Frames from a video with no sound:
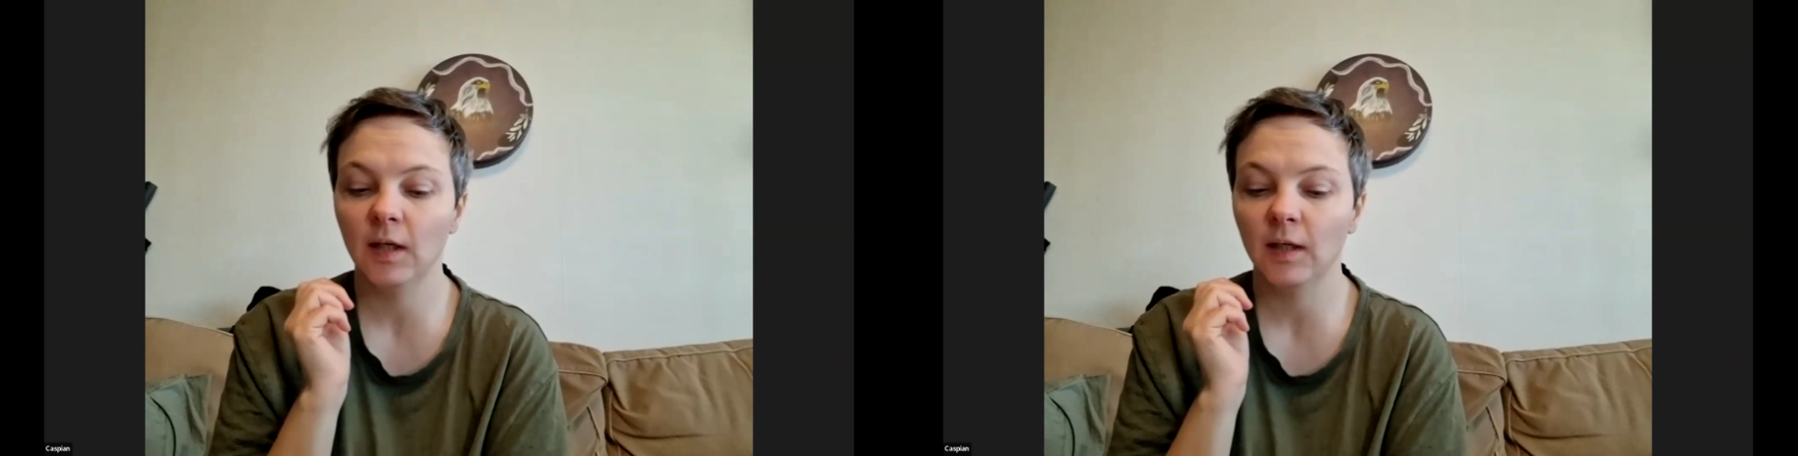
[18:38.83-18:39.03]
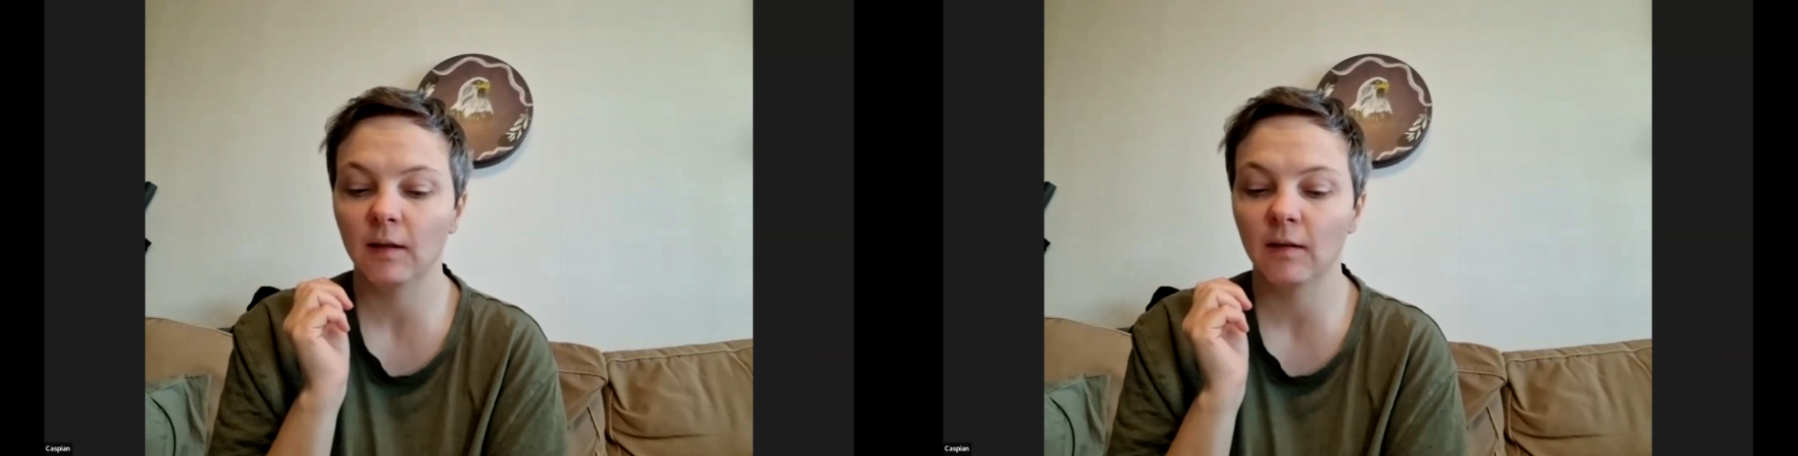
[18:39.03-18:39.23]

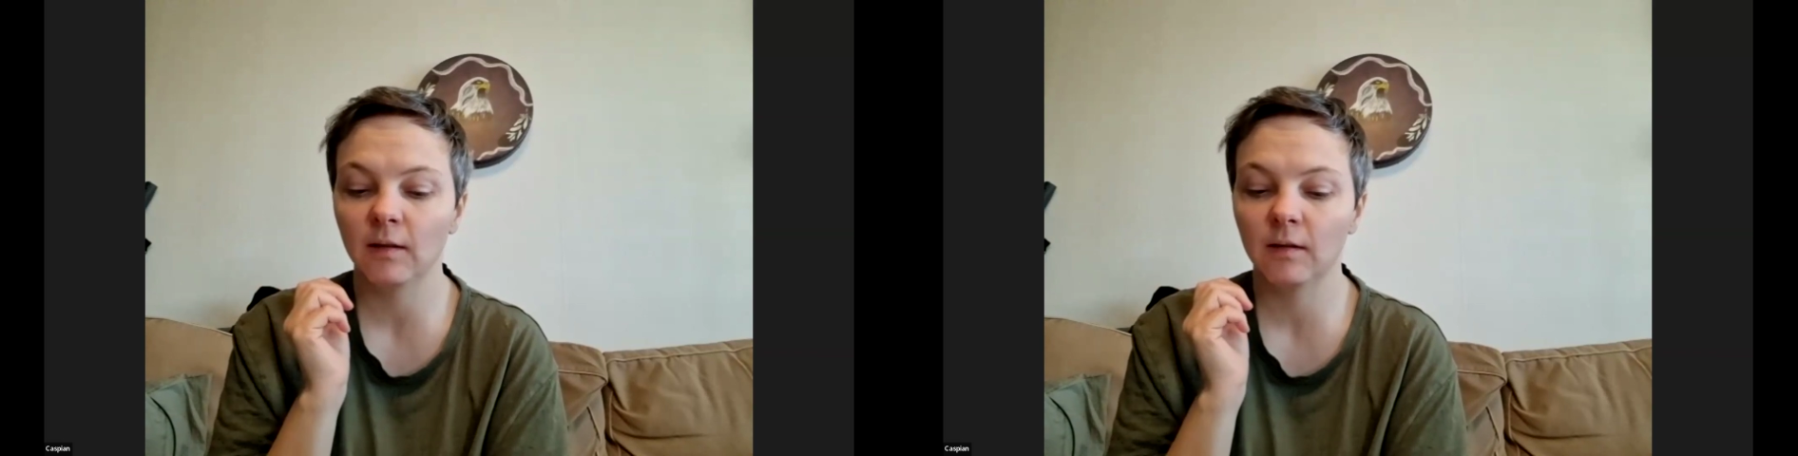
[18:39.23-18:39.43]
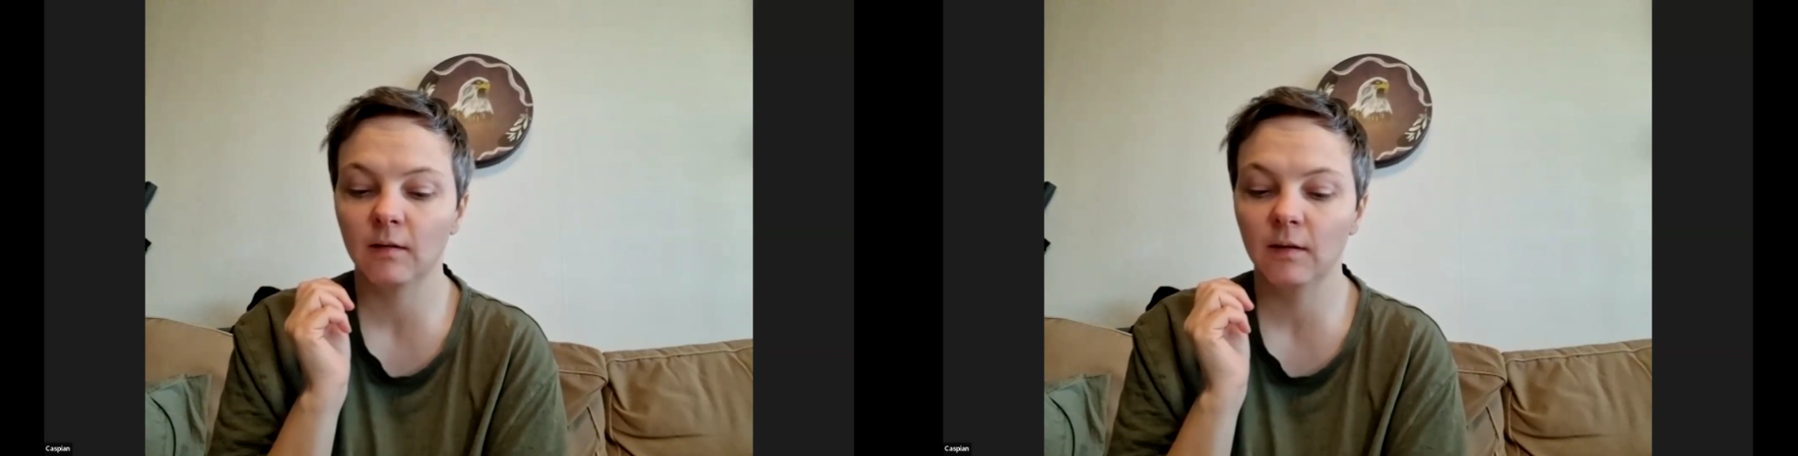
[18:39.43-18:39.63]

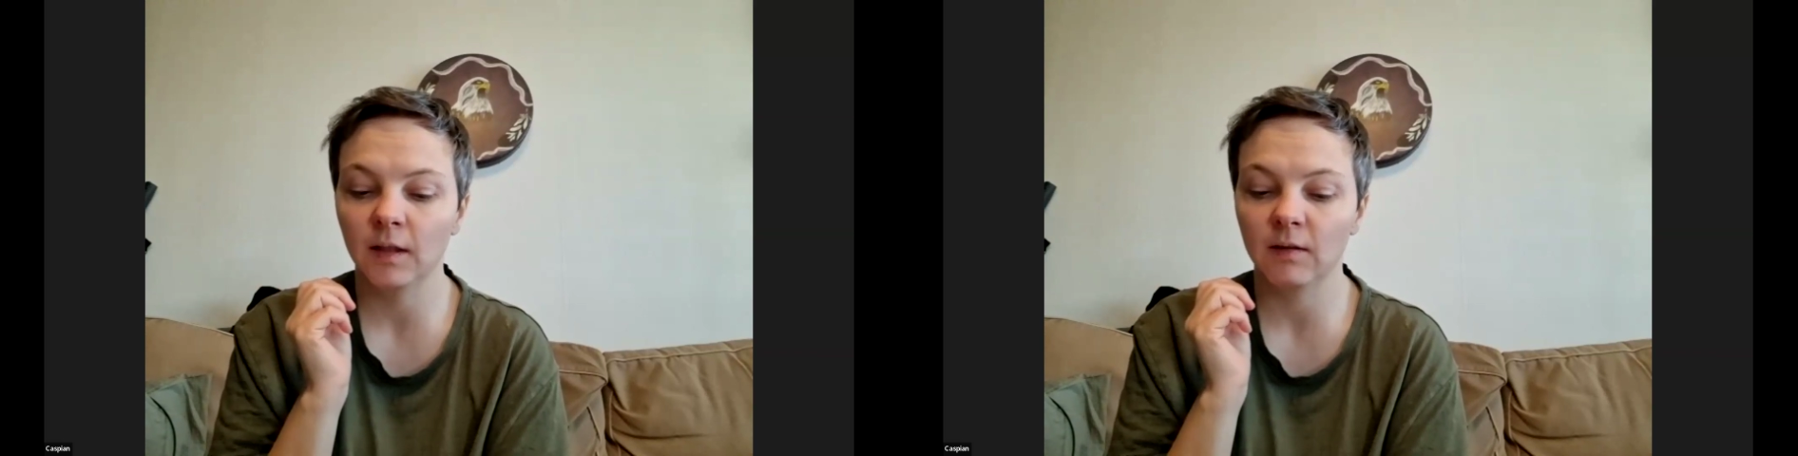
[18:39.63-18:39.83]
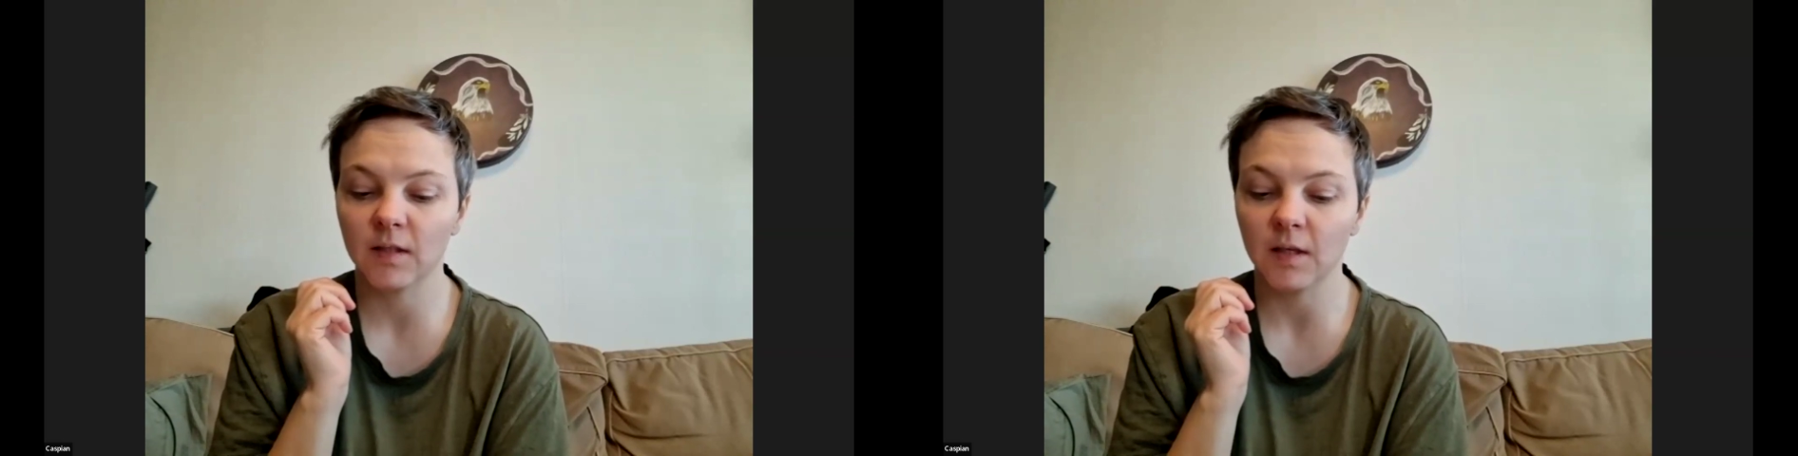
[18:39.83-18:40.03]
in
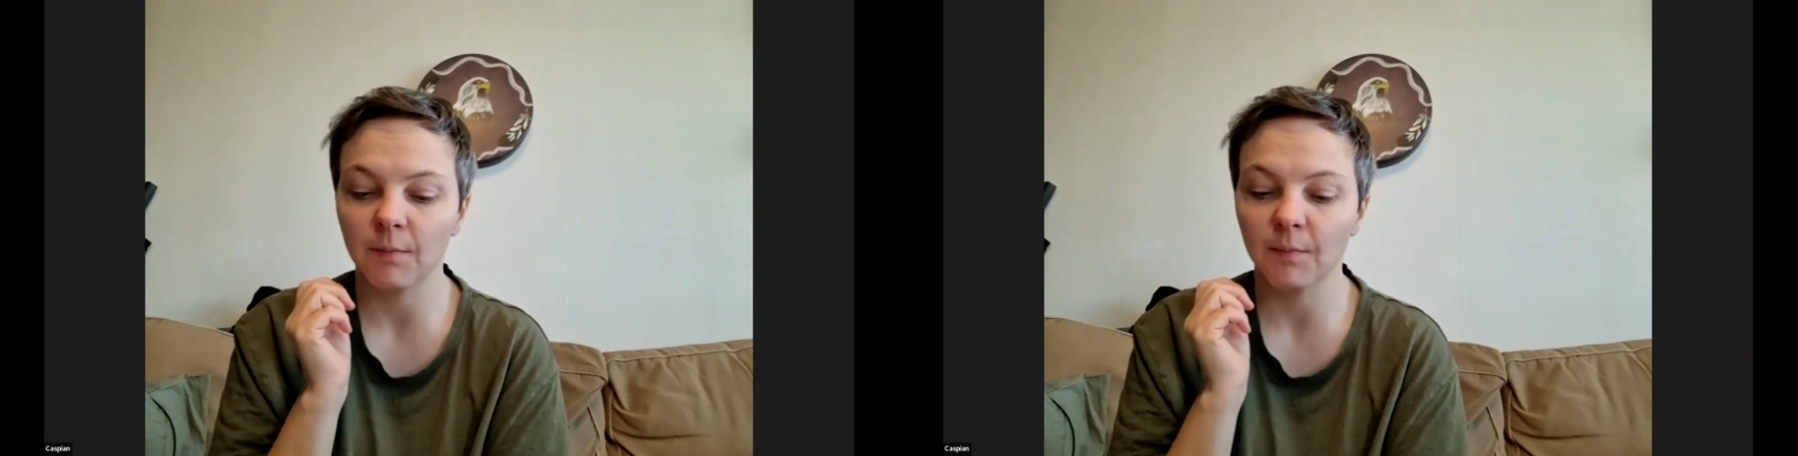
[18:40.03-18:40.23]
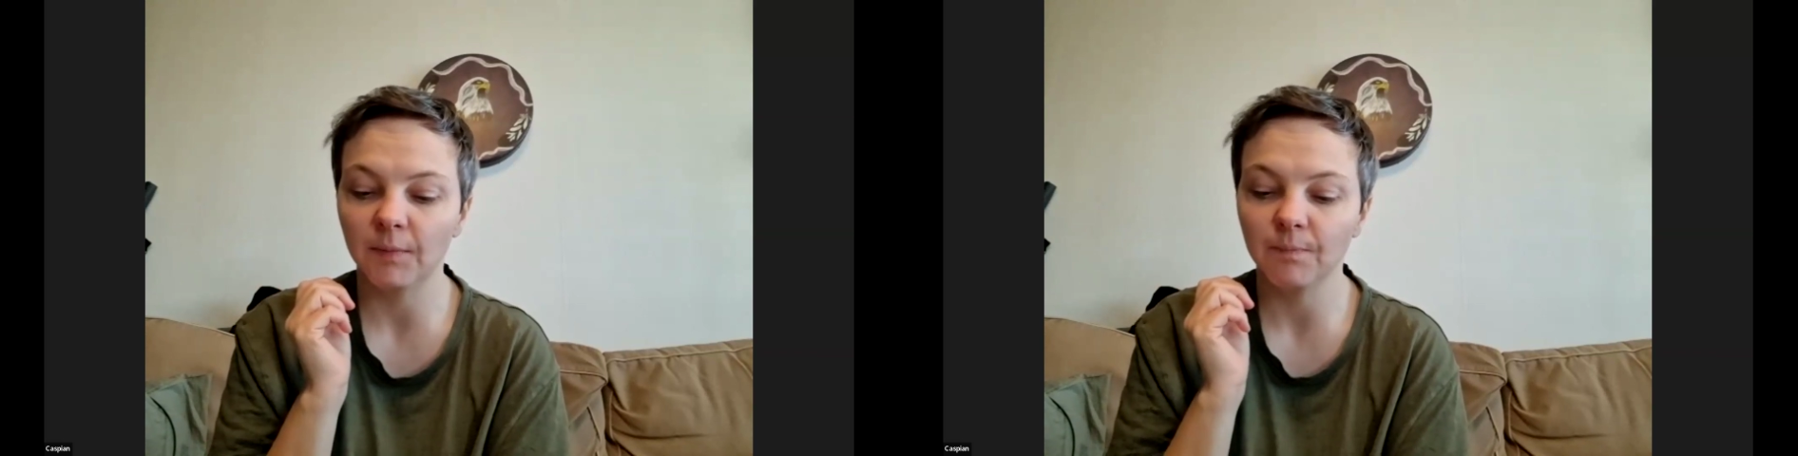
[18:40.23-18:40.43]

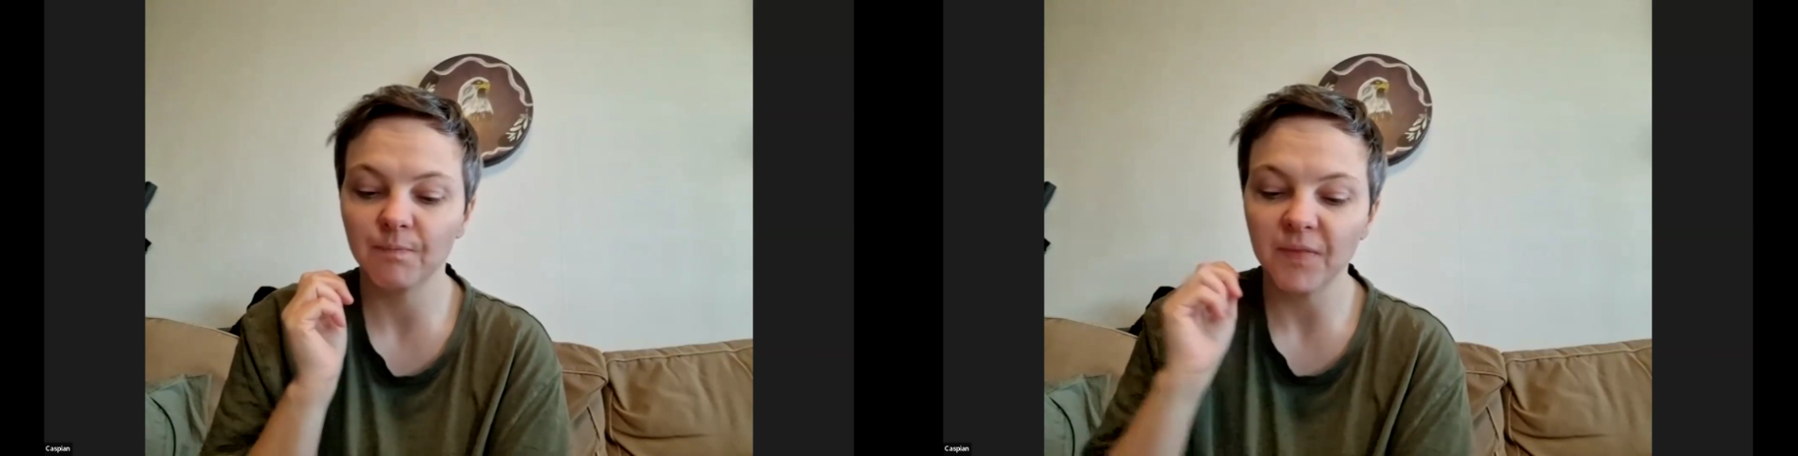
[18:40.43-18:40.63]
December.